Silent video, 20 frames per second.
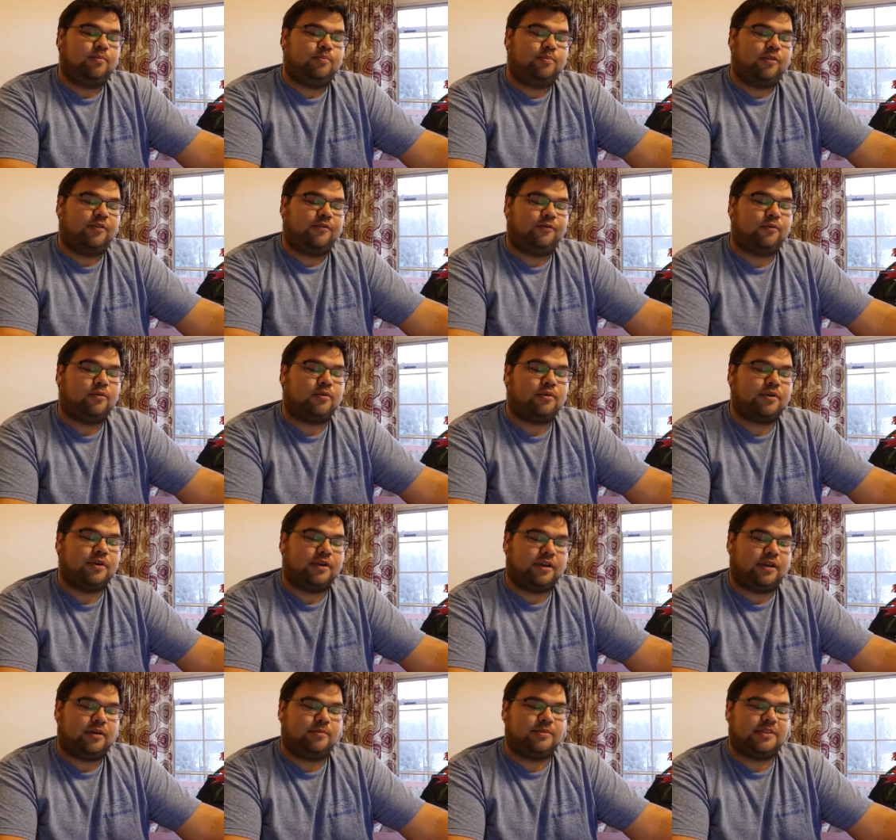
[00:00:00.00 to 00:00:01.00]
Before
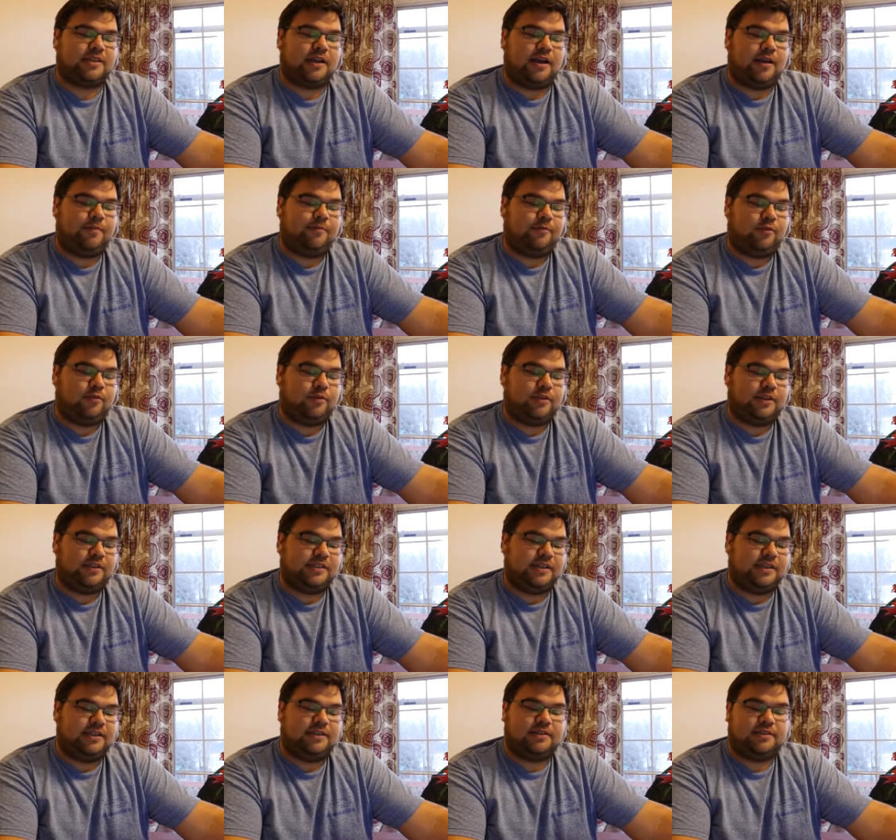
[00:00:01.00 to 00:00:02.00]
it comes time for the
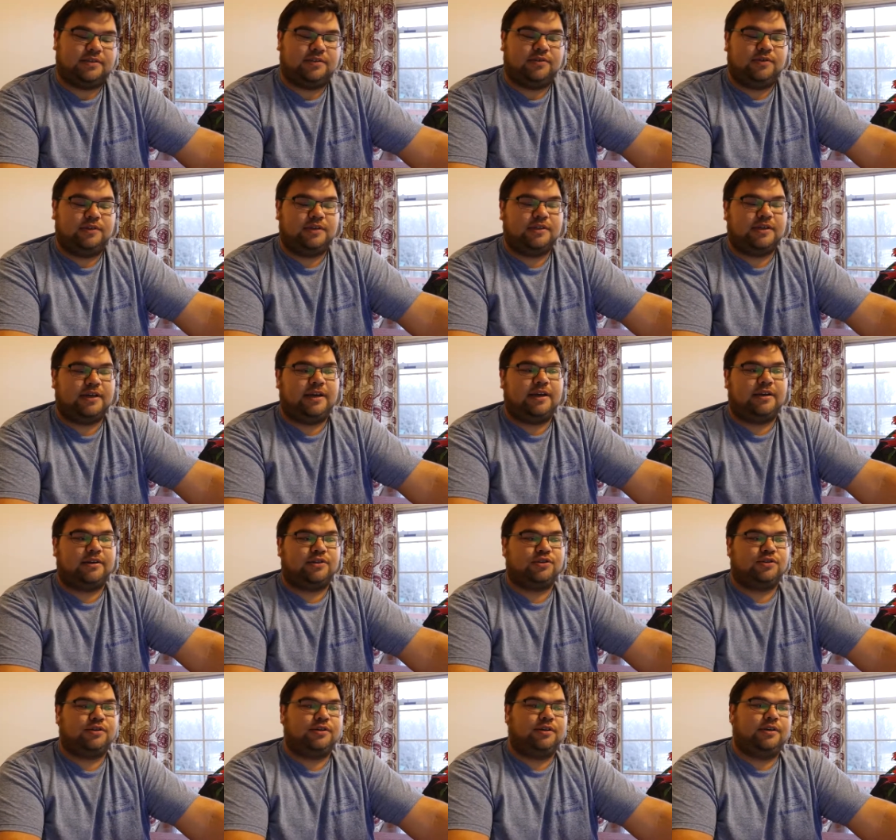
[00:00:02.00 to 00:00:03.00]
test, you need to
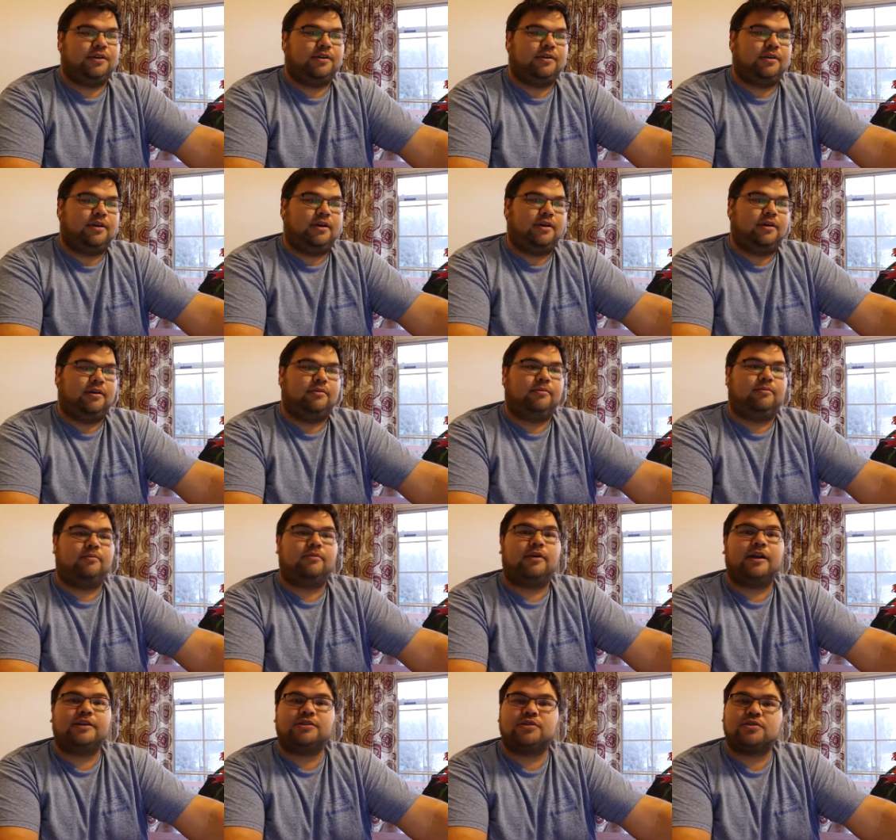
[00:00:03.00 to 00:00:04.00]
actually uh,
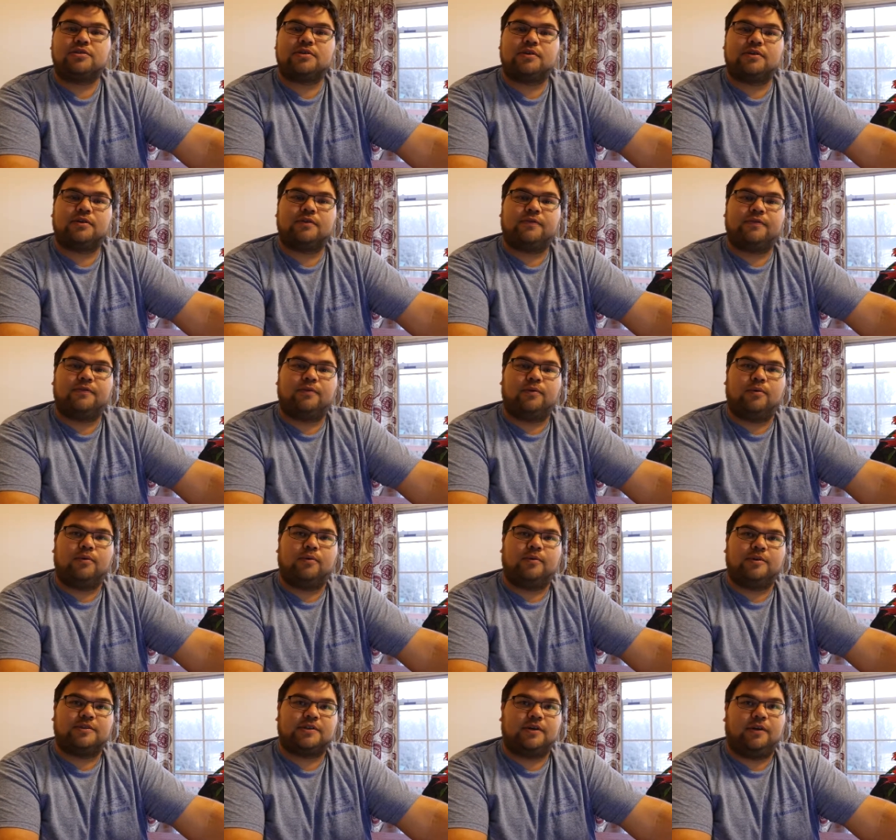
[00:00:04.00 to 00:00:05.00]
register for
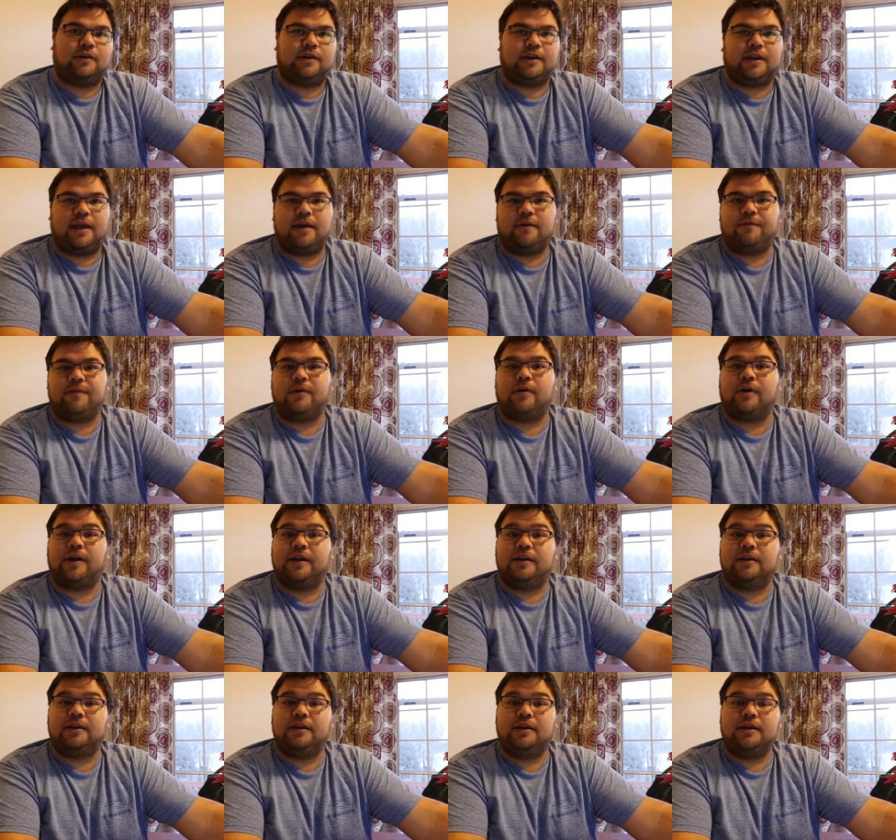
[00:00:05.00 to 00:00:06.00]
what's called an
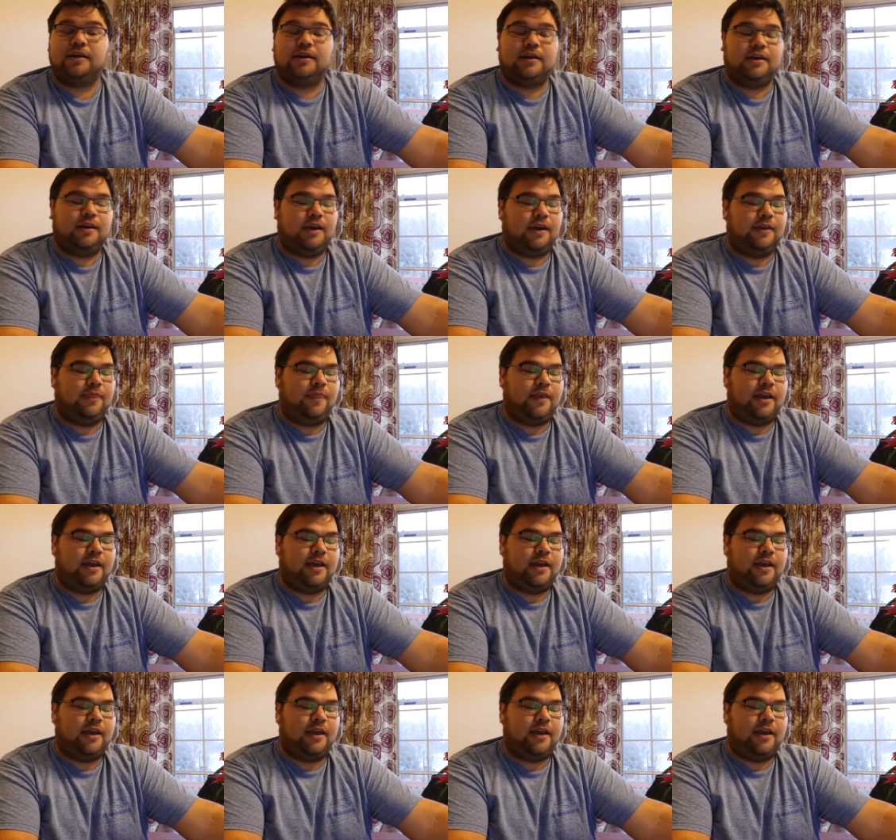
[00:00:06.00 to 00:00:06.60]
FRN, and